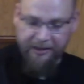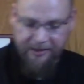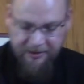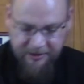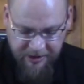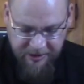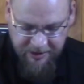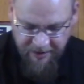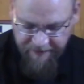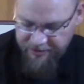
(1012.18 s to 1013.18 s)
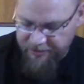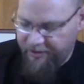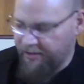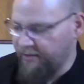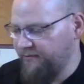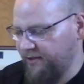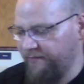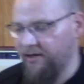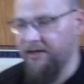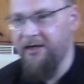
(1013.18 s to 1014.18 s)
as it says, heavy duty, enough to give
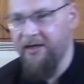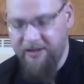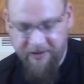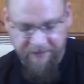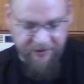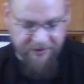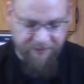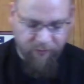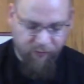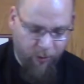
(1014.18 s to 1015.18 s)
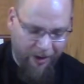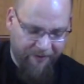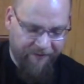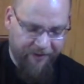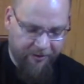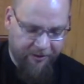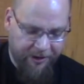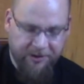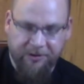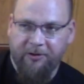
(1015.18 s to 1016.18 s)
you a cut if you wipe your finger on
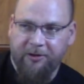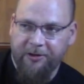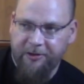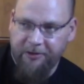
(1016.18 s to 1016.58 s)
it too hard,